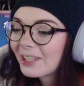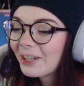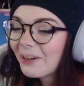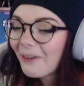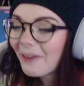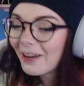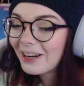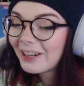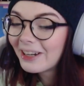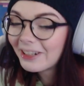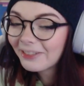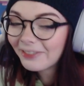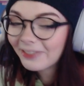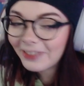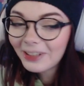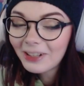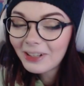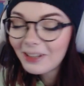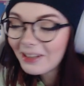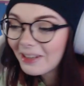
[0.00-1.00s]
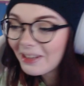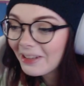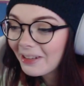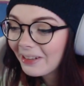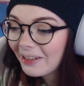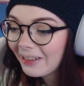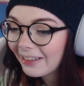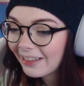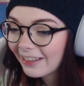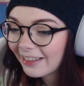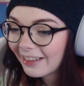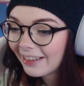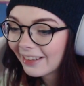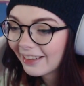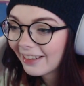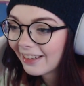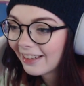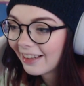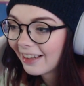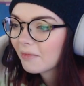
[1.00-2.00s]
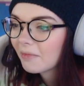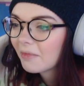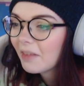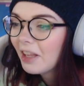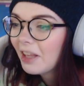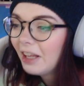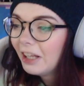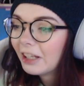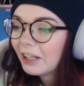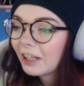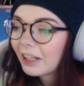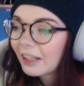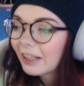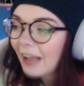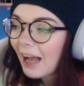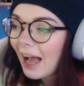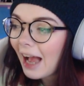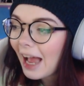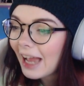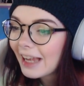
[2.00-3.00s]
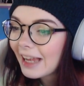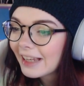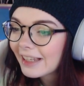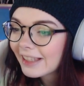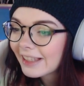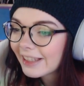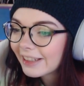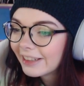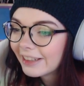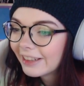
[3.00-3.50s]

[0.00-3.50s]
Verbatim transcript: wonderful! Guys!